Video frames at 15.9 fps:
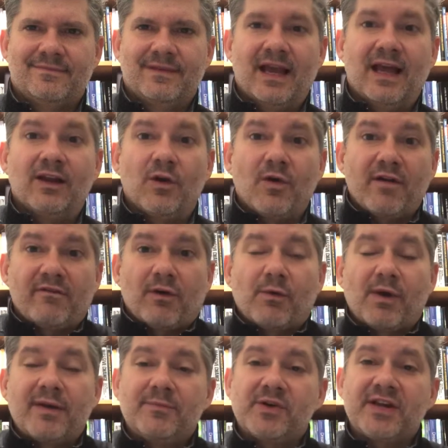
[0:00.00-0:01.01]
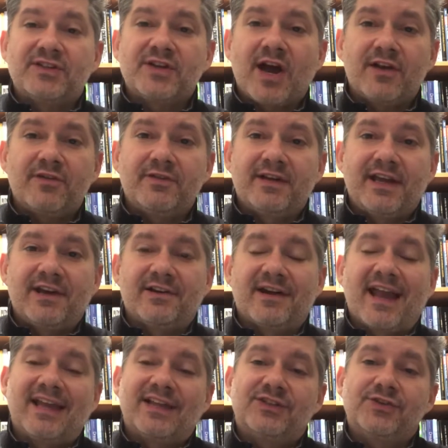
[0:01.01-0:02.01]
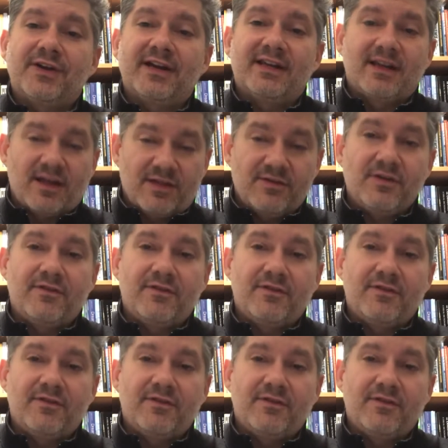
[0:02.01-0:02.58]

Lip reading: Hello everyone, Brent Toderian here answering another